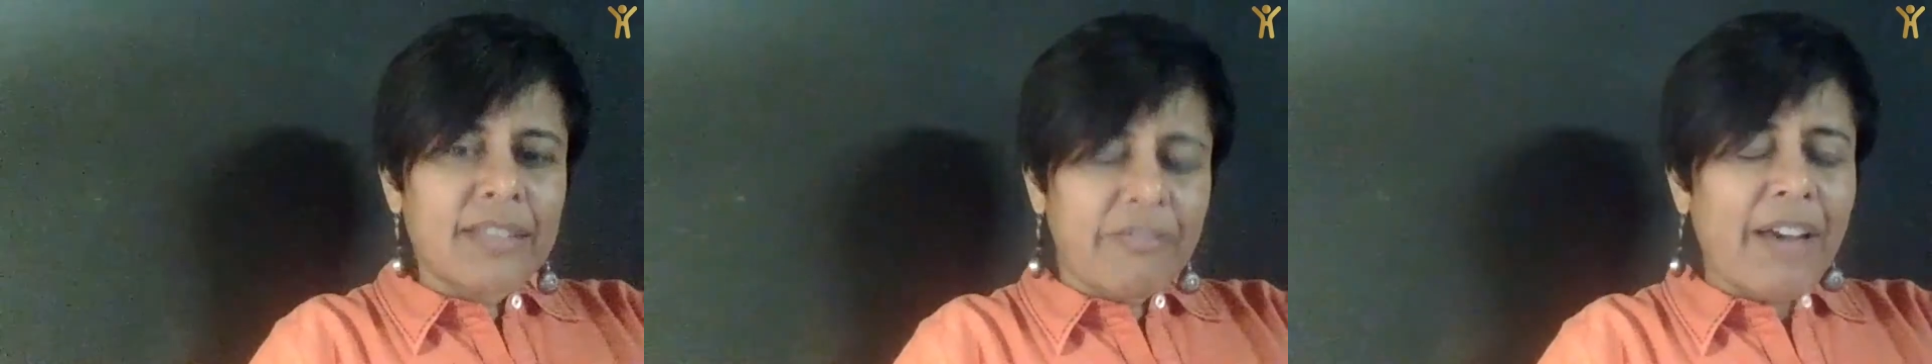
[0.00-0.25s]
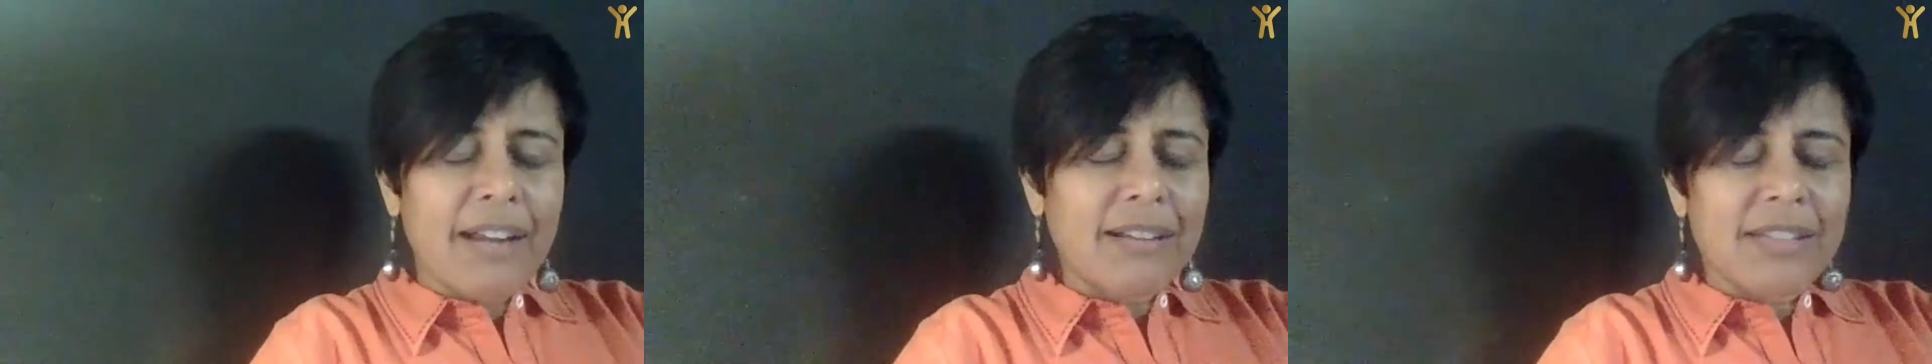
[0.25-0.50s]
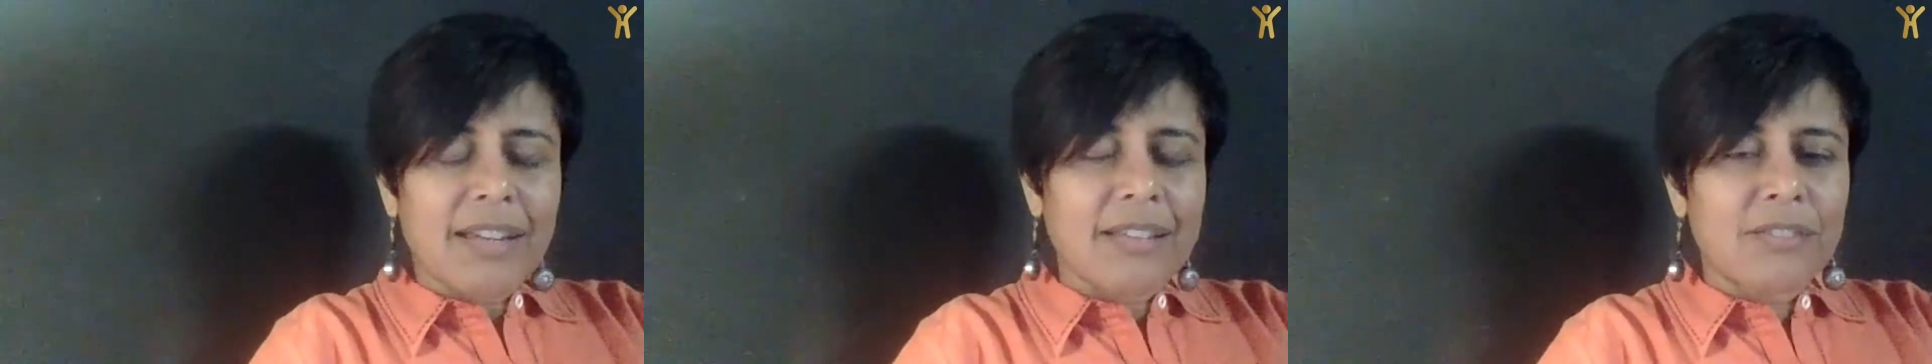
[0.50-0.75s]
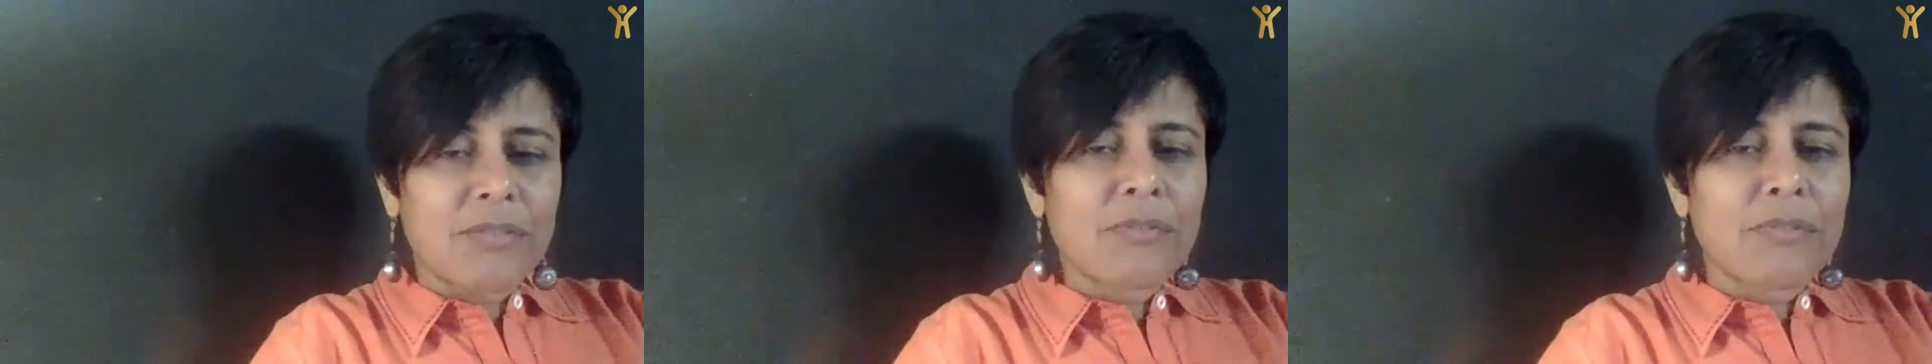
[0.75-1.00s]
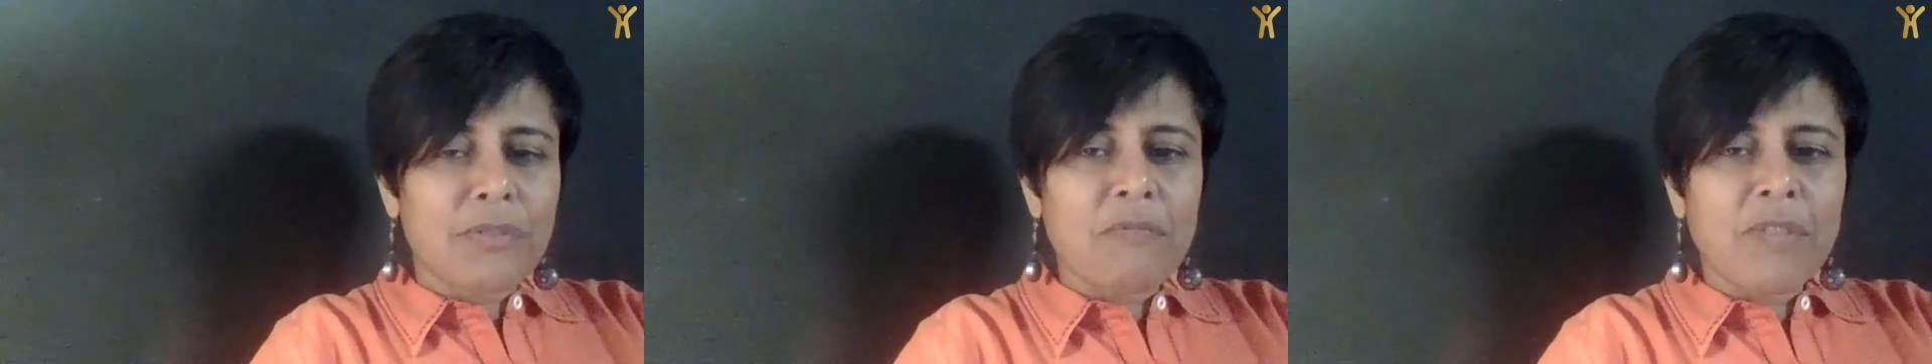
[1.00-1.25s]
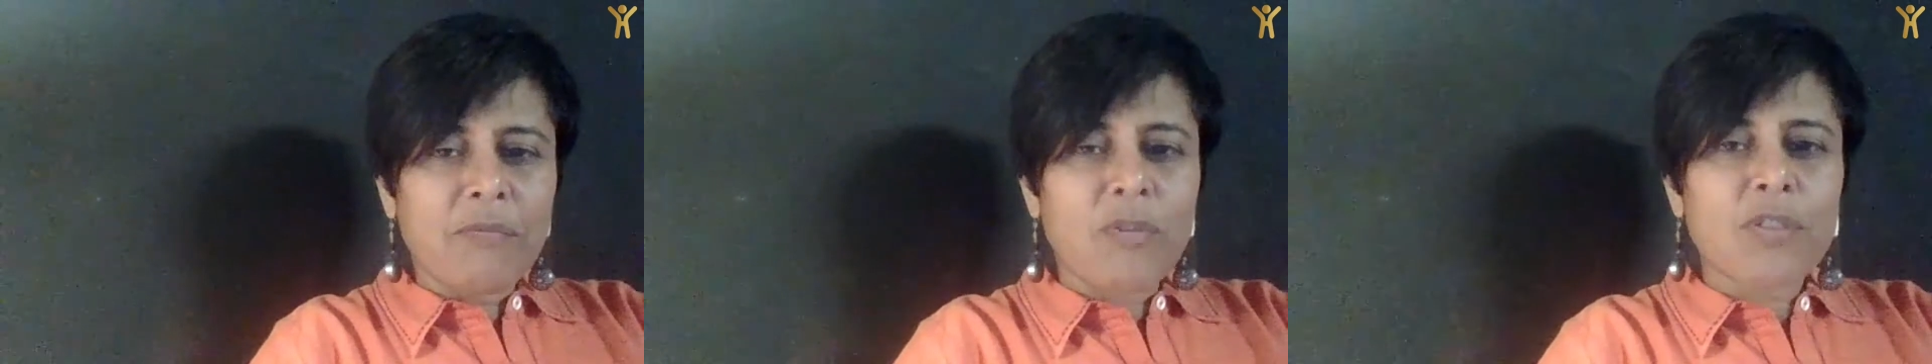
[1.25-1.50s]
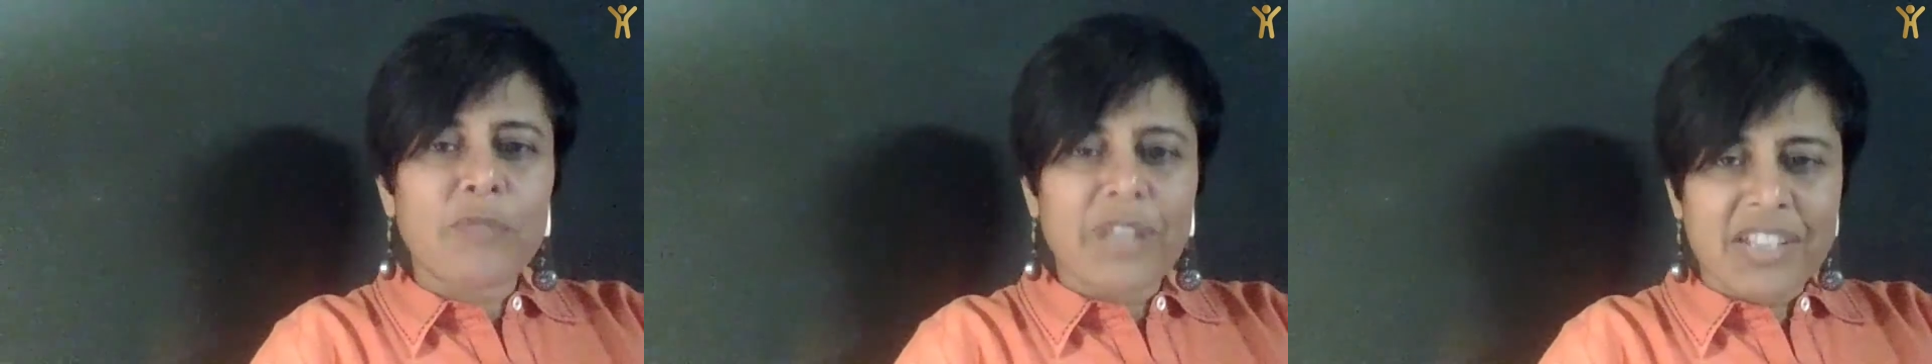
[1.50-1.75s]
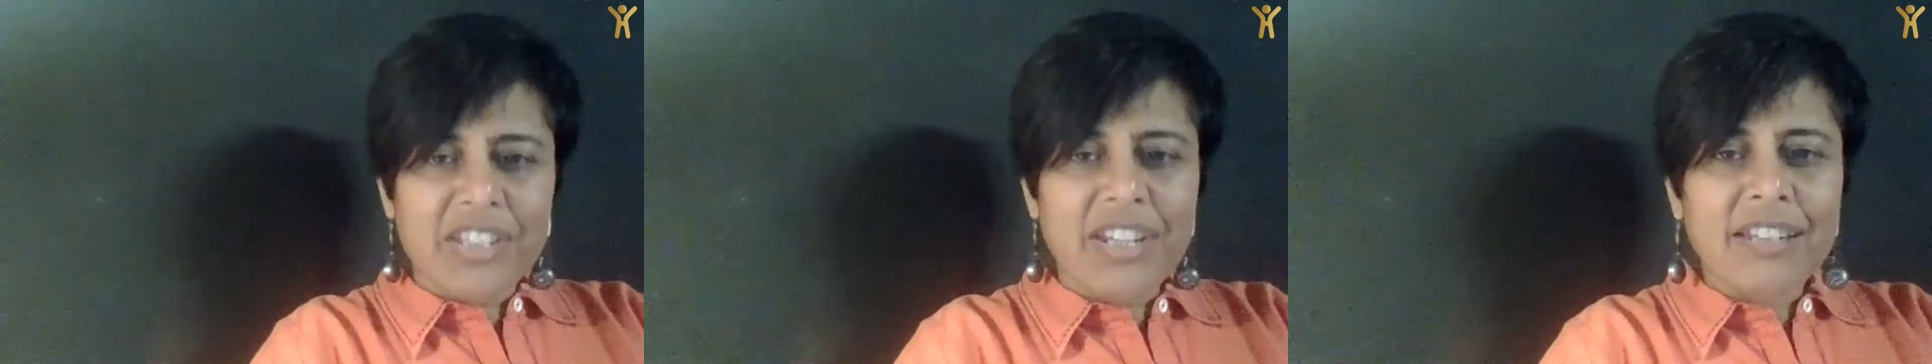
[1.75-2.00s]
I had a chance to do it over, what would
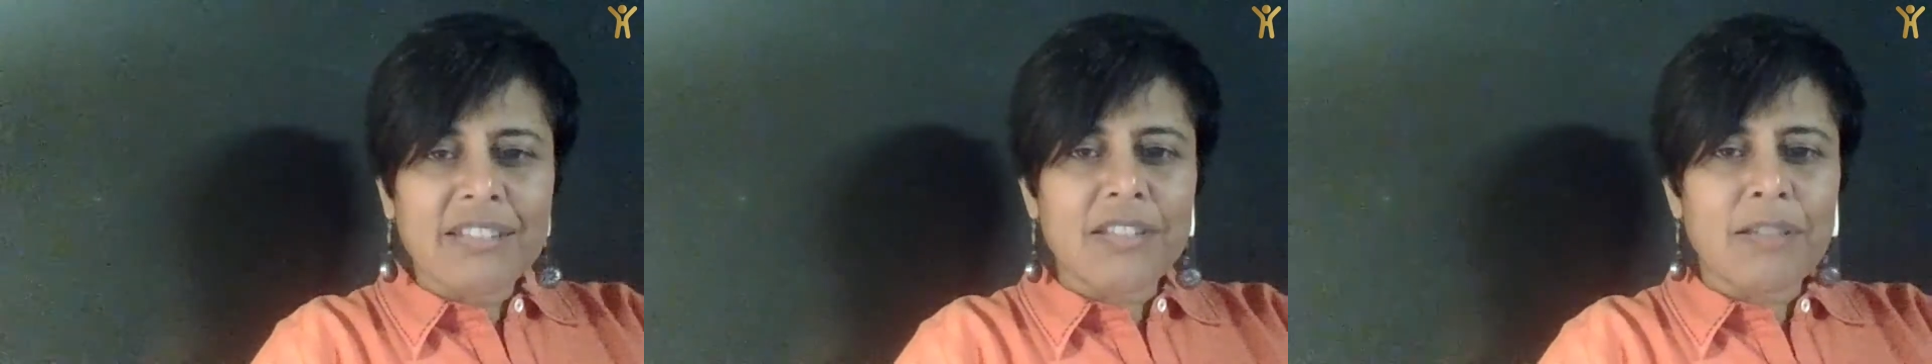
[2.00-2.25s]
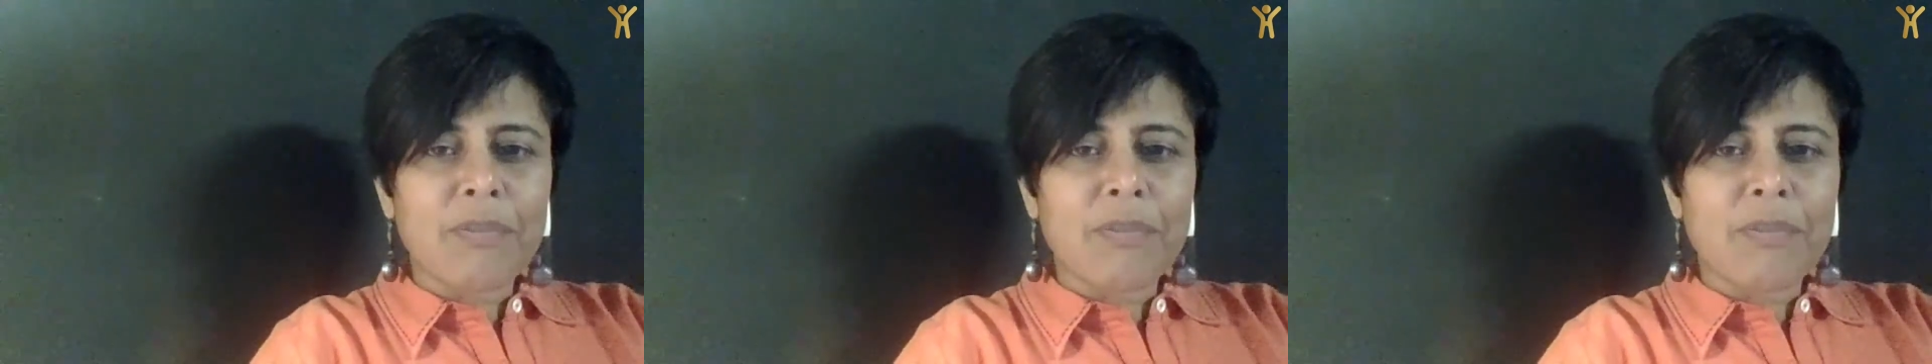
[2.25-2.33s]
I change